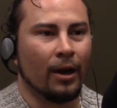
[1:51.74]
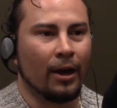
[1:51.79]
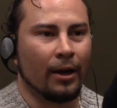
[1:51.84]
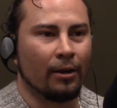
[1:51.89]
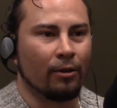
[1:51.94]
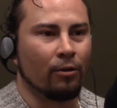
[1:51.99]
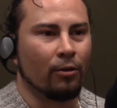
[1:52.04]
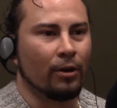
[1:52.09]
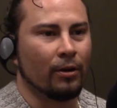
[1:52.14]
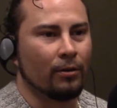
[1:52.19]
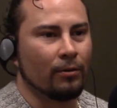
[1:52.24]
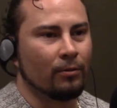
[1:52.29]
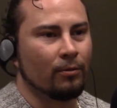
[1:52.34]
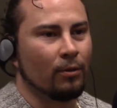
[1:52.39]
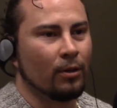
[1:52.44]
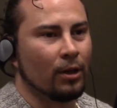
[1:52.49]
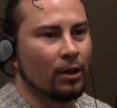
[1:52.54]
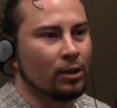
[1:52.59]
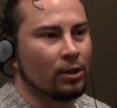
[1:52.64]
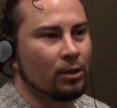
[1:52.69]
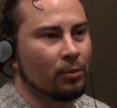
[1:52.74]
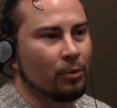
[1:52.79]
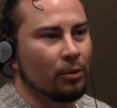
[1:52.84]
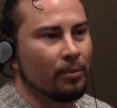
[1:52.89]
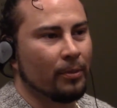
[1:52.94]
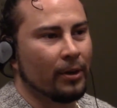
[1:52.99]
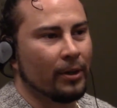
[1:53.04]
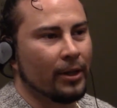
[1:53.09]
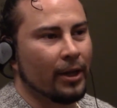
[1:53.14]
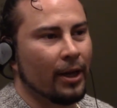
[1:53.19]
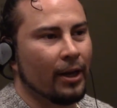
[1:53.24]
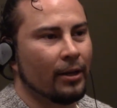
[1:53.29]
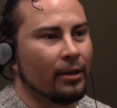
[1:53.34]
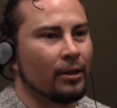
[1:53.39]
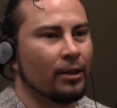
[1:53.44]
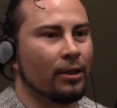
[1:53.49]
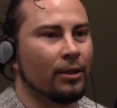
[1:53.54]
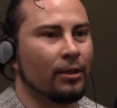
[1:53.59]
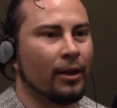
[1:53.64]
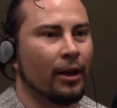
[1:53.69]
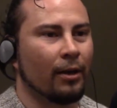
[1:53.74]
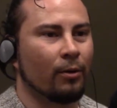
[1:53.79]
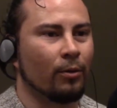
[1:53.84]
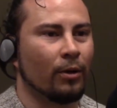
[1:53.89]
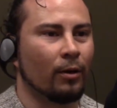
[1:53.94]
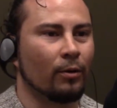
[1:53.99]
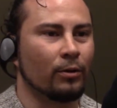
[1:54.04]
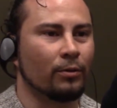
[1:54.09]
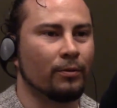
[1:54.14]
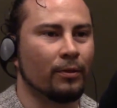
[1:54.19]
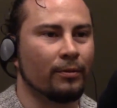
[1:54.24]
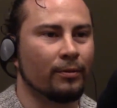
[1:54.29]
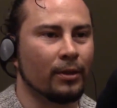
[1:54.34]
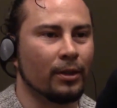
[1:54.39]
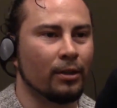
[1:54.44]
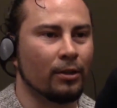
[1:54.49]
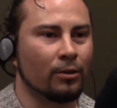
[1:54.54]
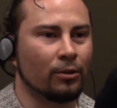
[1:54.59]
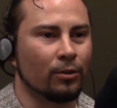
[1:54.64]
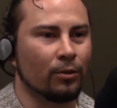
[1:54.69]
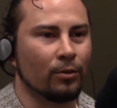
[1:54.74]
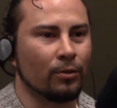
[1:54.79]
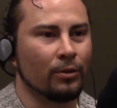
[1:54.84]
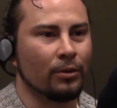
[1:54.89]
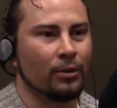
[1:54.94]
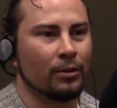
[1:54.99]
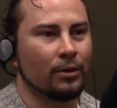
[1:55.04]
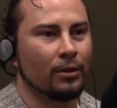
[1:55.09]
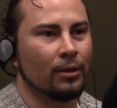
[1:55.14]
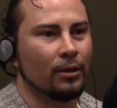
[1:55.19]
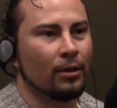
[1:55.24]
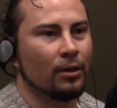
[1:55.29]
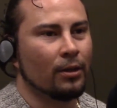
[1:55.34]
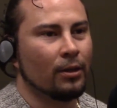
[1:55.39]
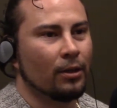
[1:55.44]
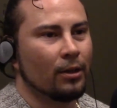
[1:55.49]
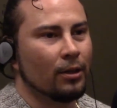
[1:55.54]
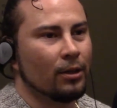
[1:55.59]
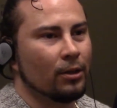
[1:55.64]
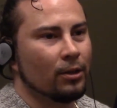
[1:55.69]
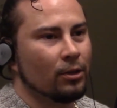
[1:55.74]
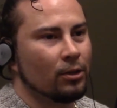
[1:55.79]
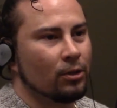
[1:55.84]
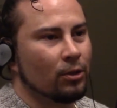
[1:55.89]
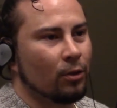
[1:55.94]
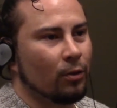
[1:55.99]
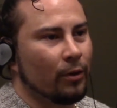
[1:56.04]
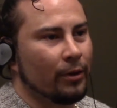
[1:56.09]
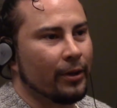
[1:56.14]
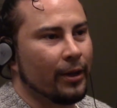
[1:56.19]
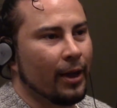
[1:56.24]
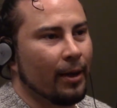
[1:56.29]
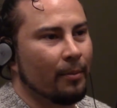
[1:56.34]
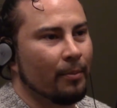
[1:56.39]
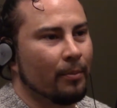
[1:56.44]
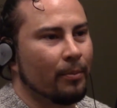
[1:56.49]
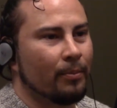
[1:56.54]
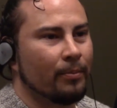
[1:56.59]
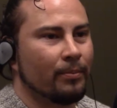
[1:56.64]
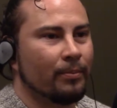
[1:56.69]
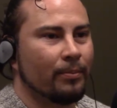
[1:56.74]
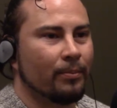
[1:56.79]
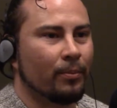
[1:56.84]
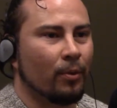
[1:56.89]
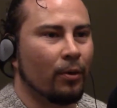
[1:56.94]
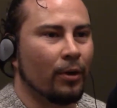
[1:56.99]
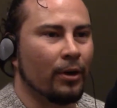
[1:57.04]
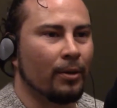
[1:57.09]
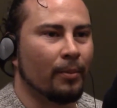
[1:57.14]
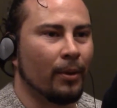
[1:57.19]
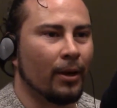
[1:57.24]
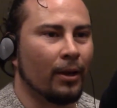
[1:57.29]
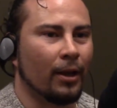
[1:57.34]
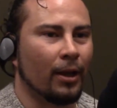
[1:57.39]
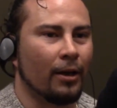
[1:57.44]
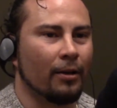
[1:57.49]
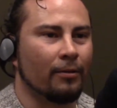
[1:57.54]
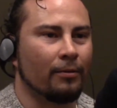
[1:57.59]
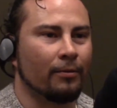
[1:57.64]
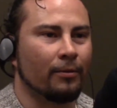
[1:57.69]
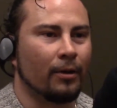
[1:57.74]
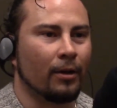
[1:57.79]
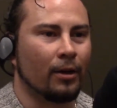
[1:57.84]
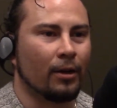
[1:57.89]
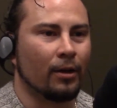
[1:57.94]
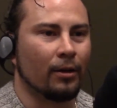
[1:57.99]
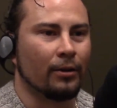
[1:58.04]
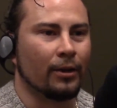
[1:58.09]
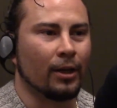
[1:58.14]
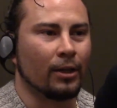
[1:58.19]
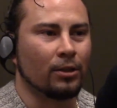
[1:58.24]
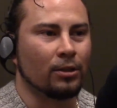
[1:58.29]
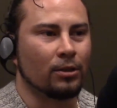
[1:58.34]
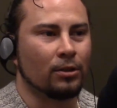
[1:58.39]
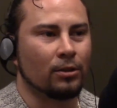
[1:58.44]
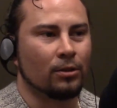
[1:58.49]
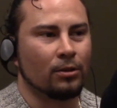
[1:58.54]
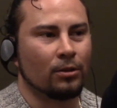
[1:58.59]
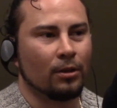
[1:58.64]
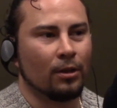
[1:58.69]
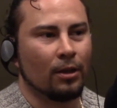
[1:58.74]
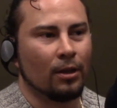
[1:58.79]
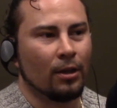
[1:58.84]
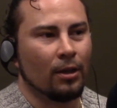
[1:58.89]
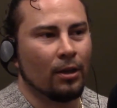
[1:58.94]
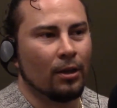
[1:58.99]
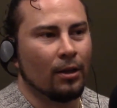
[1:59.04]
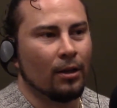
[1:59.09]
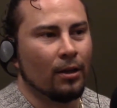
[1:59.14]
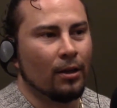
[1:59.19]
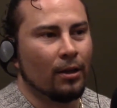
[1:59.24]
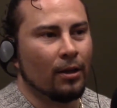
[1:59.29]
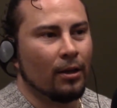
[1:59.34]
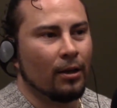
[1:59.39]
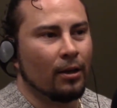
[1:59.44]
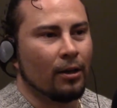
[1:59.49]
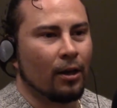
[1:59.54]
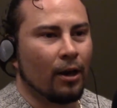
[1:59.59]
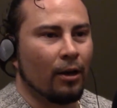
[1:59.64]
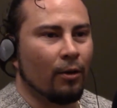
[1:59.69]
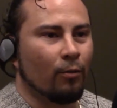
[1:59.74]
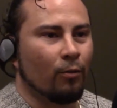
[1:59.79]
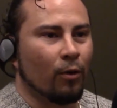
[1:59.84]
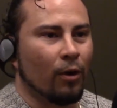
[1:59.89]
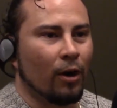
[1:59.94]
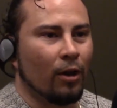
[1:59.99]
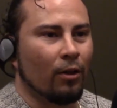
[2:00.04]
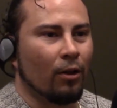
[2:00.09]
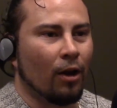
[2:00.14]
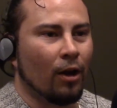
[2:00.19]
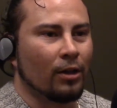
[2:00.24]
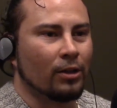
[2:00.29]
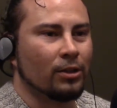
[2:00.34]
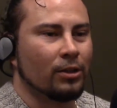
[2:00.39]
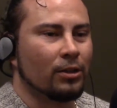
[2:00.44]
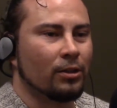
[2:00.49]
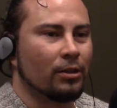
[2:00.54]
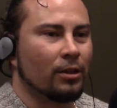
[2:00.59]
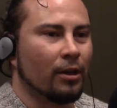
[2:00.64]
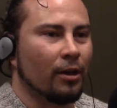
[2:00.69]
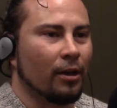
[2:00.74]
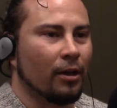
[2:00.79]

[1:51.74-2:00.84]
had a great relationship with my dad. He died when I was 15 years old. So at that point in my life, that's kind of where I lost